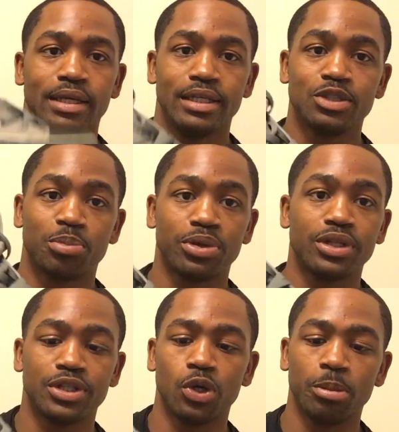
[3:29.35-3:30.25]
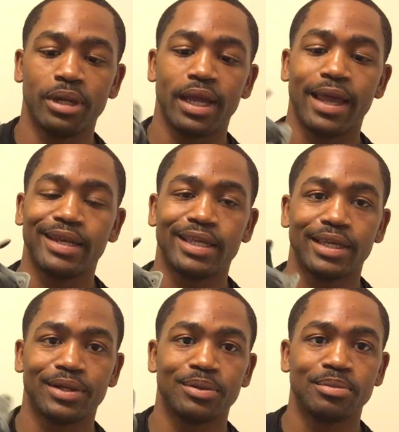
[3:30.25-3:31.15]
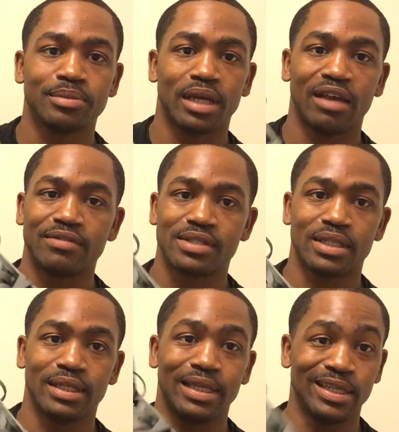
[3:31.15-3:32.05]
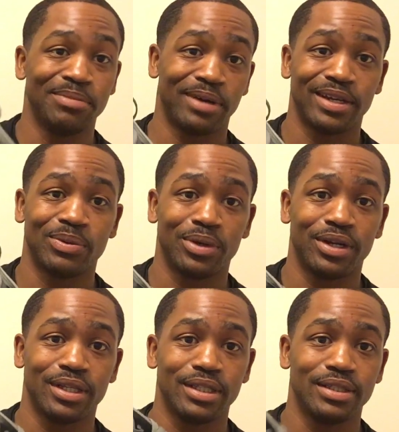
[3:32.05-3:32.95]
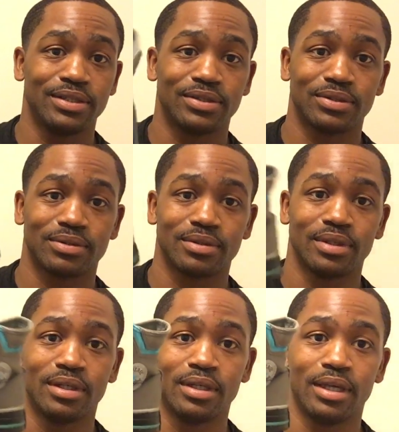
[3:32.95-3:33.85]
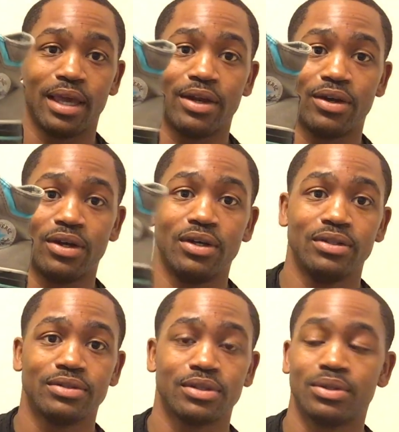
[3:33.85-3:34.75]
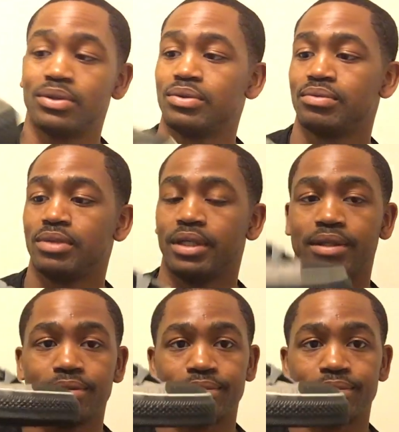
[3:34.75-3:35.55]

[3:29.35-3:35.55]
These are pretty dope, man. I had to get them. I haven't seen anybody wear these at all. So, yeah.